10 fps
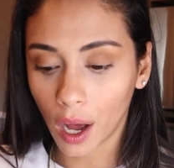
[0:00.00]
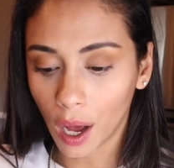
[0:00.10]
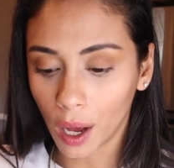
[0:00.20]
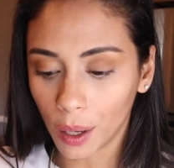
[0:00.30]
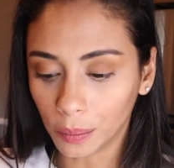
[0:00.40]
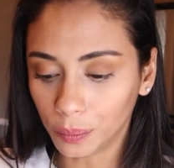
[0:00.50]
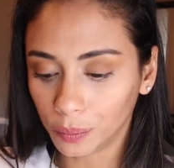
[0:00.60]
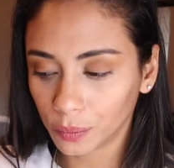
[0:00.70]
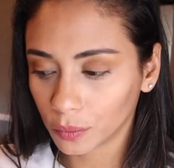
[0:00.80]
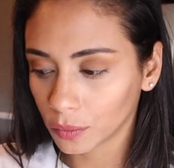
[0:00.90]

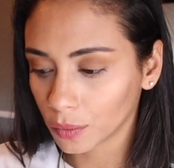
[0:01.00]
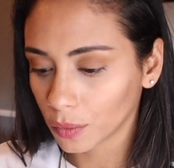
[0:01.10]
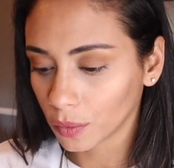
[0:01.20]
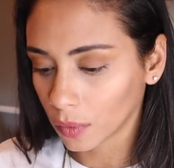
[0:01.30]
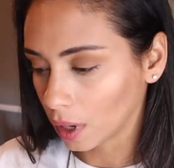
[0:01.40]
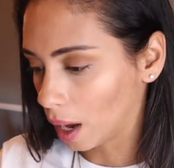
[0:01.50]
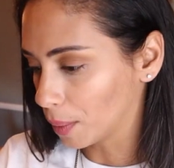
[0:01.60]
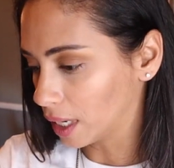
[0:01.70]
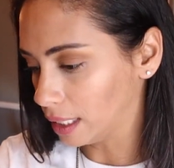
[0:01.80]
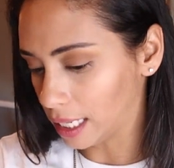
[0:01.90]
I'm
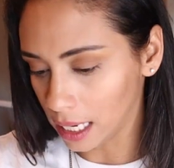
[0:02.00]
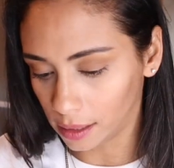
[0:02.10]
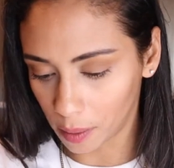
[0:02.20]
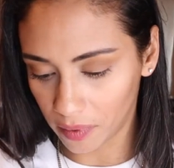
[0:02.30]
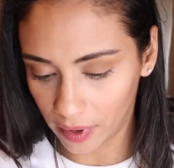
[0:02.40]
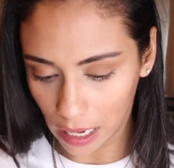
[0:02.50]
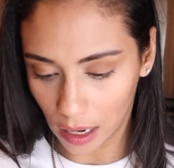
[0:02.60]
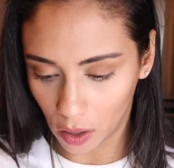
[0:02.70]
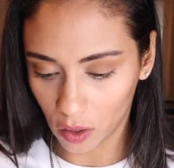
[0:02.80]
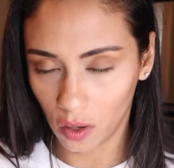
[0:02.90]
gonna take some of it
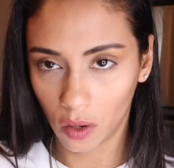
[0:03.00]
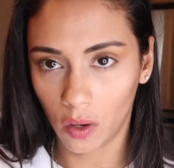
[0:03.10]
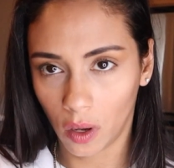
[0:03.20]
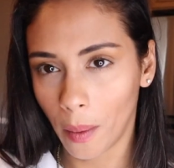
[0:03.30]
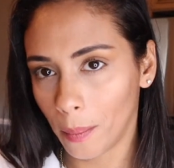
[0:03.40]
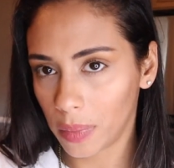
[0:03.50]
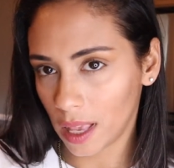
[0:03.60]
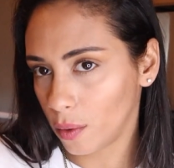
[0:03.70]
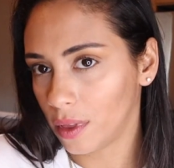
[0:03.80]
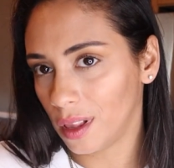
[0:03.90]
out,
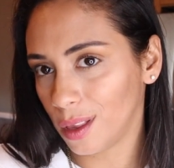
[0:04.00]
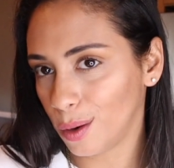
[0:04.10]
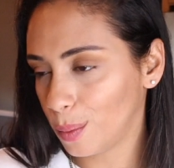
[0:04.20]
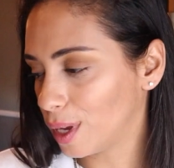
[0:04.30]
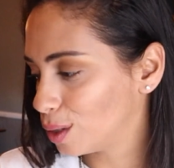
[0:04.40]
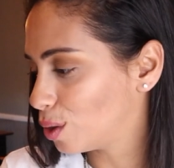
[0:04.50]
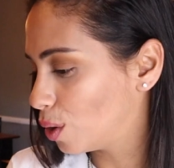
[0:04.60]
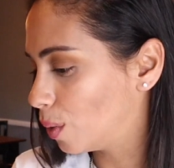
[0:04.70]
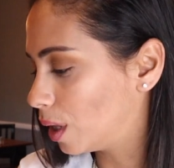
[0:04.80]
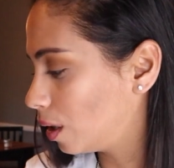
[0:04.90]
play with it a little bit, show
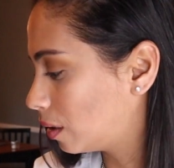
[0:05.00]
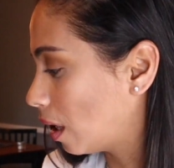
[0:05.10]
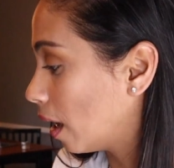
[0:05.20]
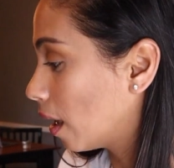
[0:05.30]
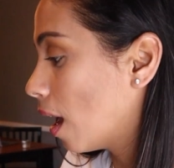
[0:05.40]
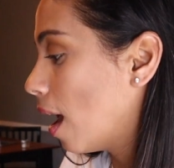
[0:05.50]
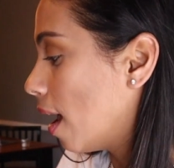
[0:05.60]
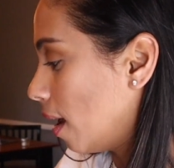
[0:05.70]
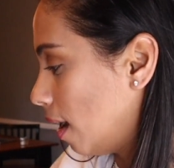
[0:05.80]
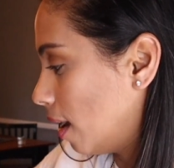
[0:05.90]
you what it looks like,
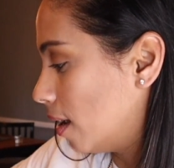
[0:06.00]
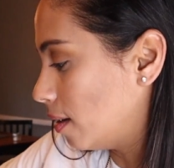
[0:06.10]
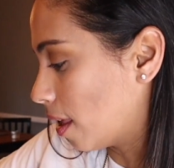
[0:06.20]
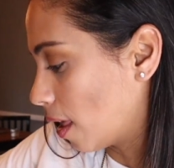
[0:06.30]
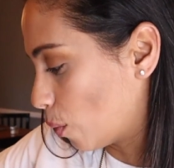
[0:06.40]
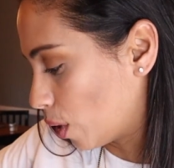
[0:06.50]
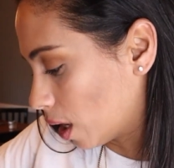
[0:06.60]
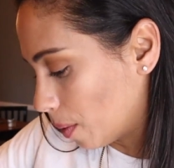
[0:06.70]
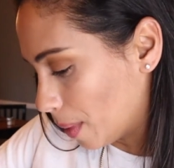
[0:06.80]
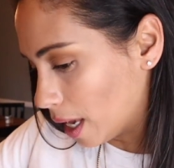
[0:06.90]
and then we're
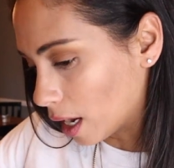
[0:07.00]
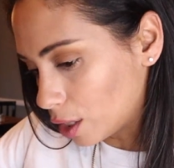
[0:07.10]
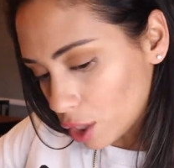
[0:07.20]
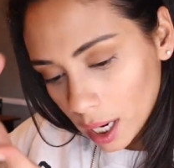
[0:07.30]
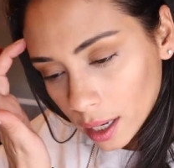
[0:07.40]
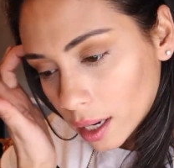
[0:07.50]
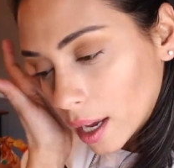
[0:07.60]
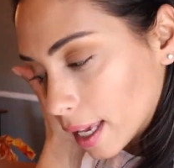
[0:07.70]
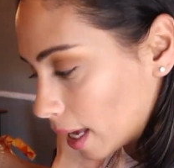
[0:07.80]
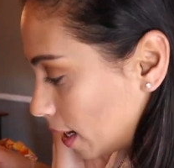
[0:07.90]
gonna make a shake.
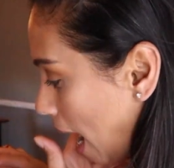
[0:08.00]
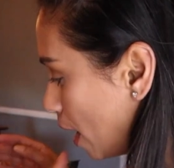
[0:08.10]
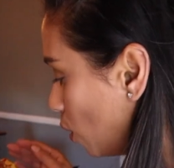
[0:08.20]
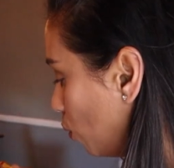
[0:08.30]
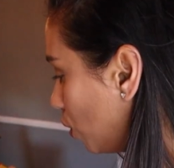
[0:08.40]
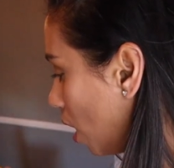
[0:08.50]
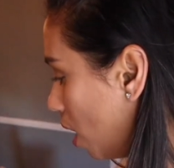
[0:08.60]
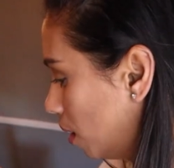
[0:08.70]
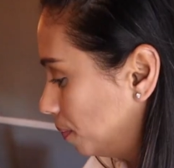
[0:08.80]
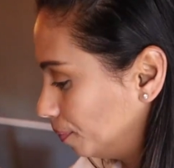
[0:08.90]
Again, I use
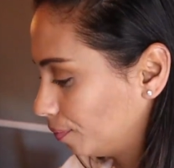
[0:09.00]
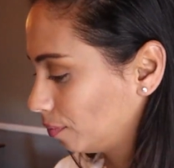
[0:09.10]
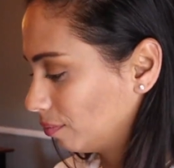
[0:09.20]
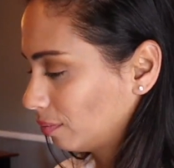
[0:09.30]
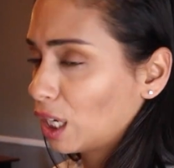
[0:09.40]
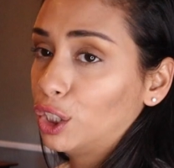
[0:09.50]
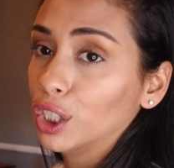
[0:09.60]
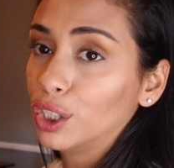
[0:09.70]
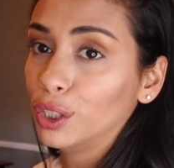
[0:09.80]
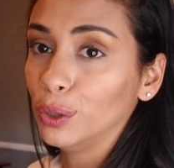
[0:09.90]

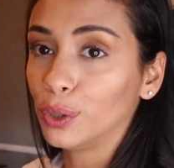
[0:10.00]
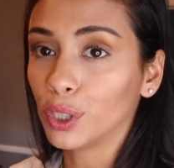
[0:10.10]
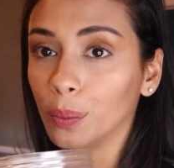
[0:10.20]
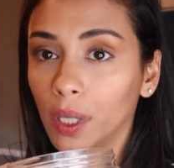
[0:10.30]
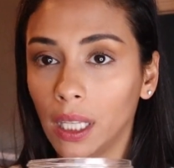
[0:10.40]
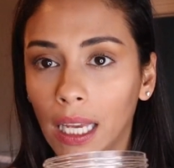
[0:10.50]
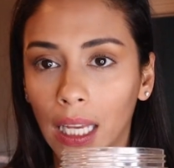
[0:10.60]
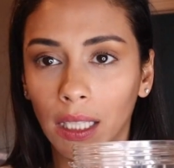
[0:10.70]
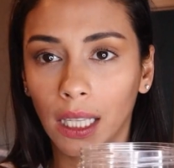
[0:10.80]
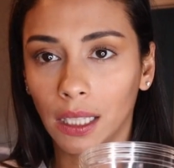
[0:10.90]
just a
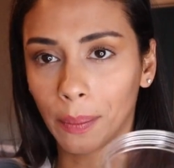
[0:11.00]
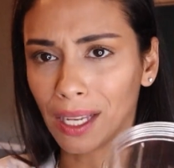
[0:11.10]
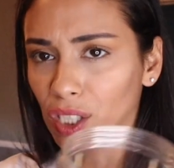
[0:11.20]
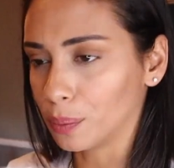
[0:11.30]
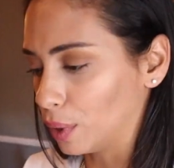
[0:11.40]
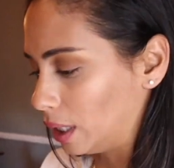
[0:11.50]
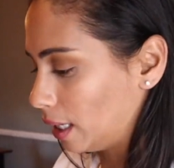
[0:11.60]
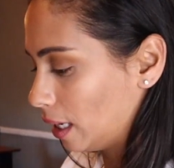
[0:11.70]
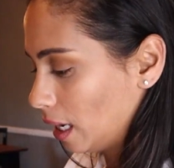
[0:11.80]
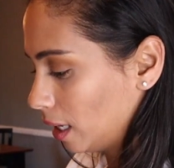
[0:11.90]
NutriBullet, like the Magic
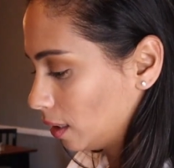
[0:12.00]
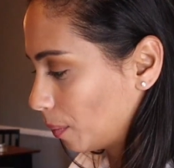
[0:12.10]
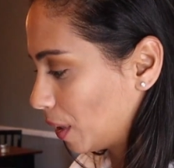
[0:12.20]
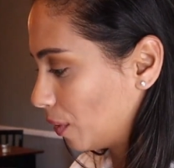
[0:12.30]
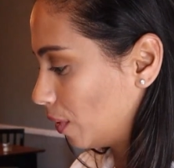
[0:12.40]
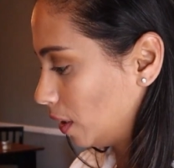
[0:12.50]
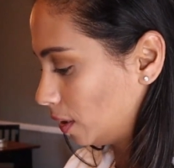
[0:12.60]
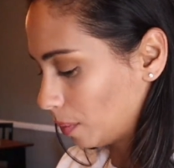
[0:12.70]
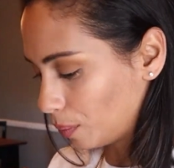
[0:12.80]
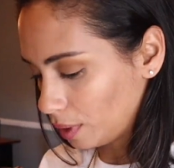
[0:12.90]
Bullet, something really
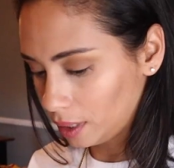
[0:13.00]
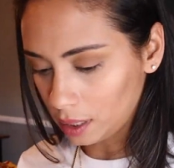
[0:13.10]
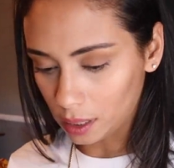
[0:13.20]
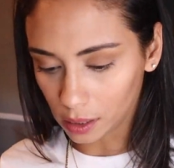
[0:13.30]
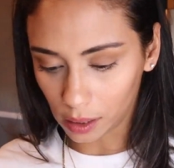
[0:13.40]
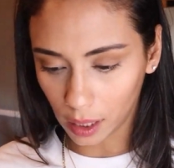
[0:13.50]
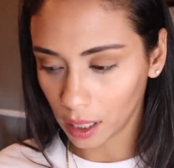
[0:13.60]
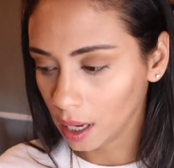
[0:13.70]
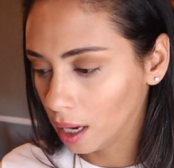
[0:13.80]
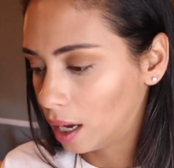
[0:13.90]
simple and easy.